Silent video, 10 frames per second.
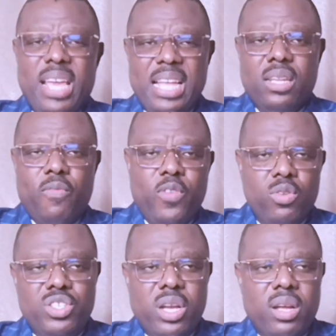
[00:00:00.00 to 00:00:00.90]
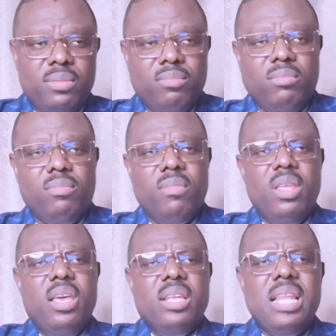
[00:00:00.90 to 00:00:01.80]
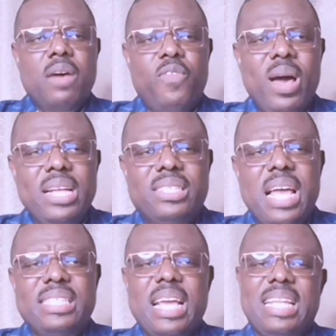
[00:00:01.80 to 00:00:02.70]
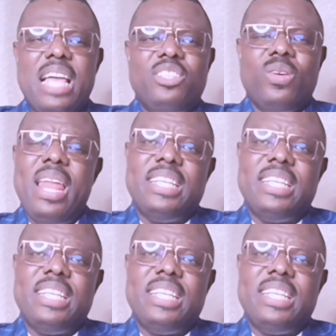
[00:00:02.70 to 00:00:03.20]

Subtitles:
in the future. Now, for instance, a classical